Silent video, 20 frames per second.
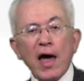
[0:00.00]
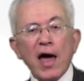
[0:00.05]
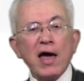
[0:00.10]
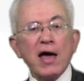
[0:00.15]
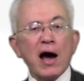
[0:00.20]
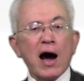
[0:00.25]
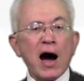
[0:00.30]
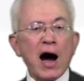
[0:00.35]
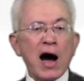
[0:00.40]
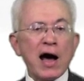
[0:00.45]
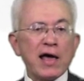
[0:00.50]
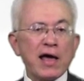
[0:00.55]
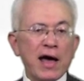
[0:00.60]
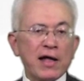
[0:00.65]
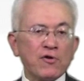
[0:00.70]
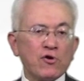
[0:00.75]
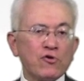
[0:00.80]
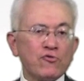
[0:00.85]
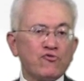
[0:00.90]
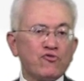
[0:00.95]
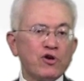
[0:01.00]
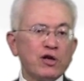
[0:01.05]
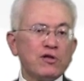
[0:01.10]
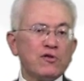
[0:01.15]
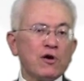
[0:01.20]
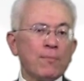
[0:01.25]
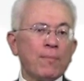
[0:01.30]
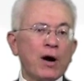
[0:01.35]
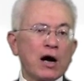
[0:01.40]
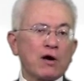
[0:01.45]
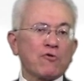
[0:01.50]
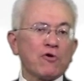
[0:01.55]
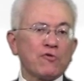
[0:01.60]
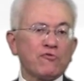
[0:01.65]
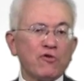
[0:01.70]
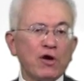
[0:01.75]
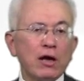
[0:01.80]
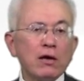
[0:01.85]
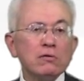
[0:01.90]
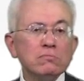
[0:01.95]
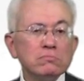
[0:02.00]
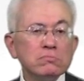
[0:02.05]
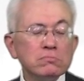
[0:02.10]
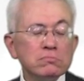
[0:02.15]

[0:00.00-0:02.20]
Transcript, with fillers: A high energy democracy